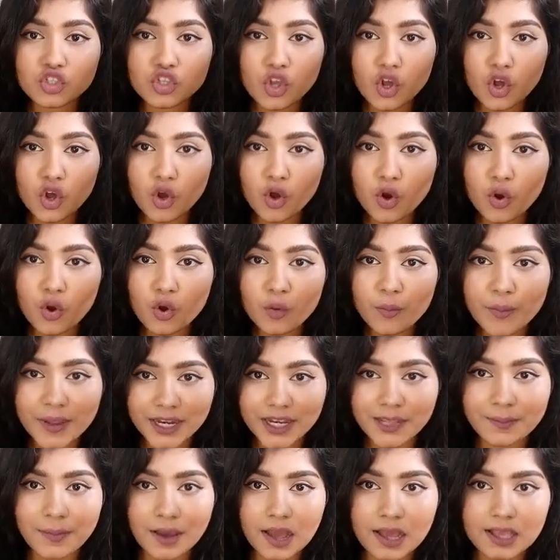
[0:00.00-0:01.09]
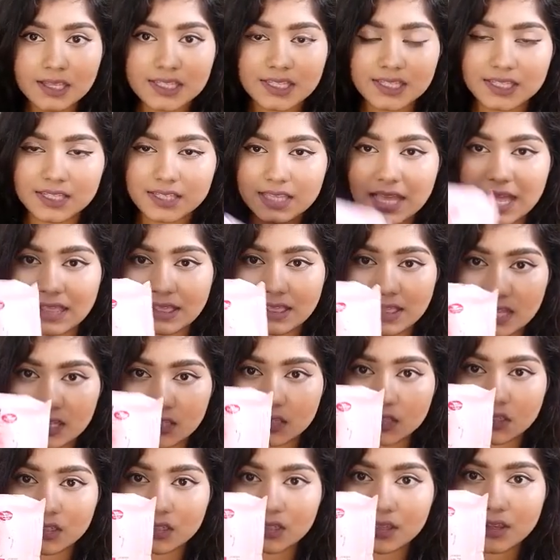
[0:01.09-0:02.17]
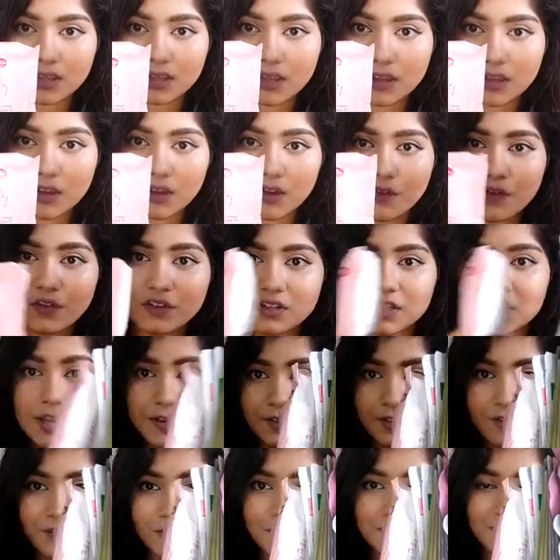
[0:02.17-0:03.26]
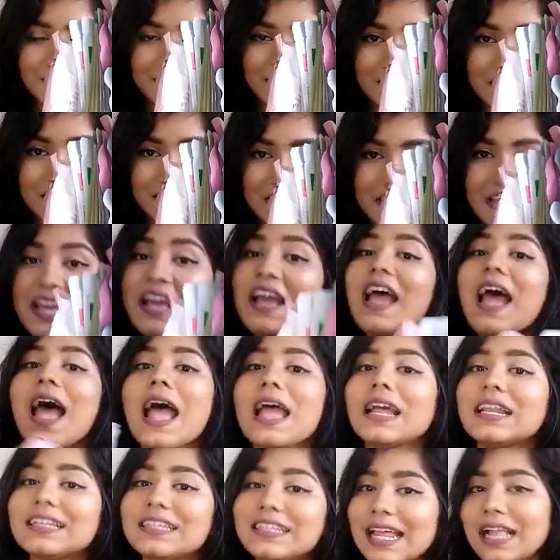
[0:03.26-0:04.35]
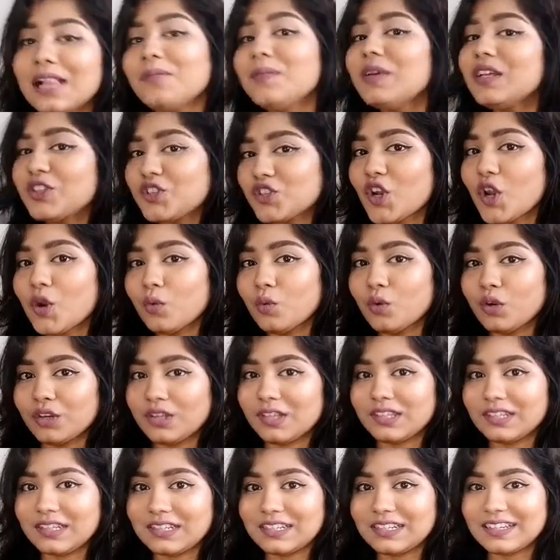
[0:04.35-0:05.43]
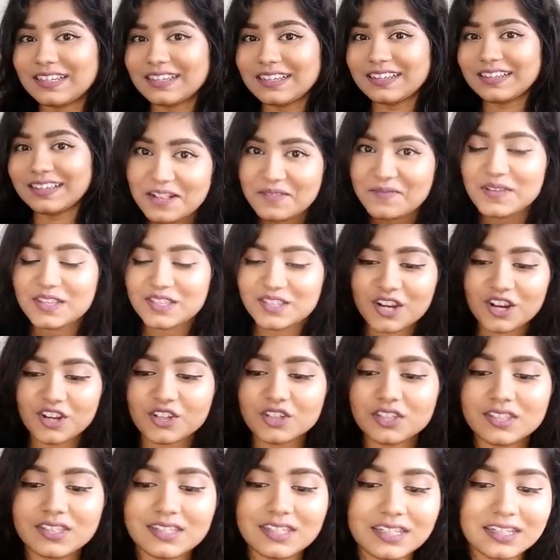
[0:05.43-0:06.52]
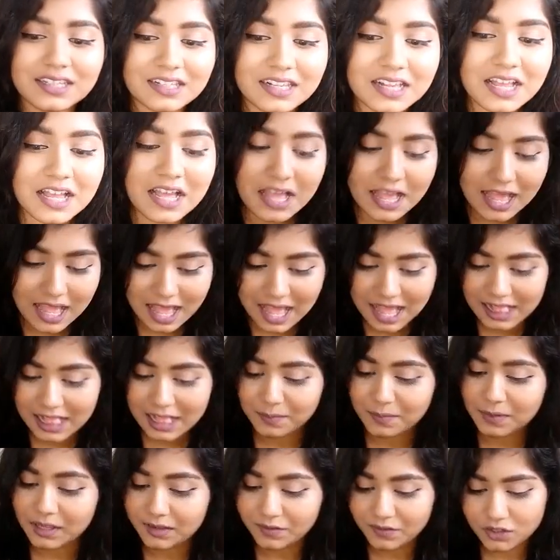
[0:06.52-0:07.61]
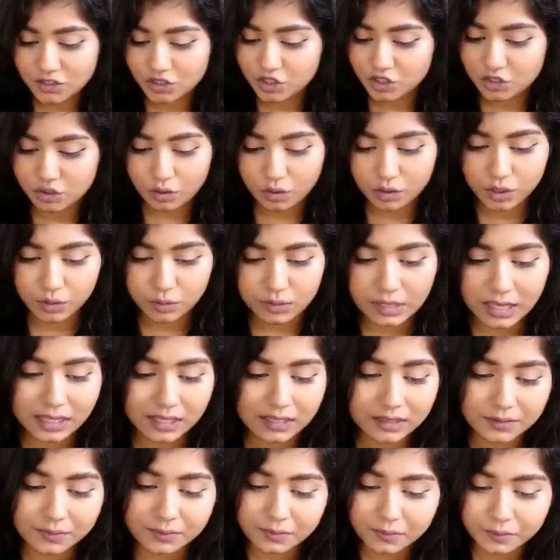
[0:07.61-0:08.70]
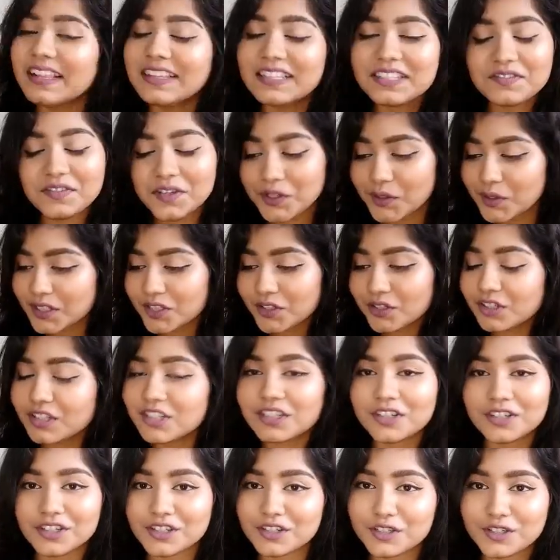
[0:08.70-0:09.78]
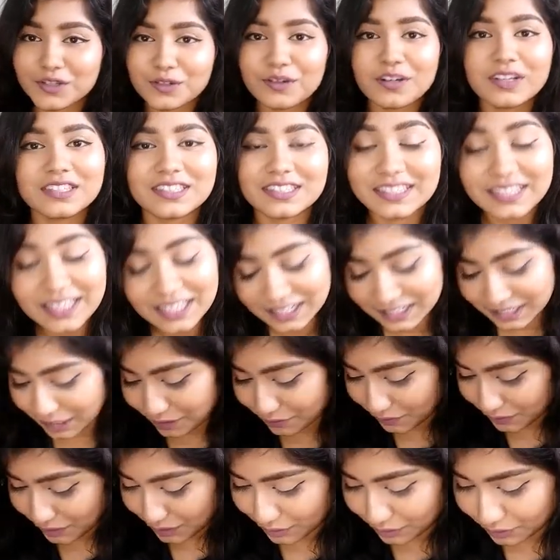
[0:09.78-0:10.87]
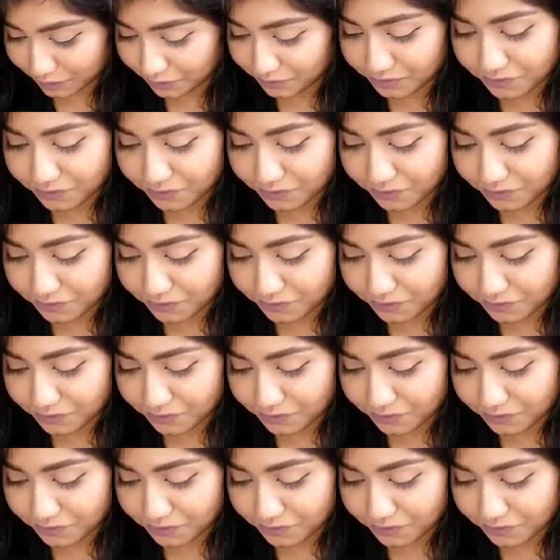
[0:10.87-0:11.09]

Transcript: So many masks, and this for 750. Tell me it's not worth it. Tell me it's not a good steal. Let me even show you. Like, this video is gonna turn into a skincare video.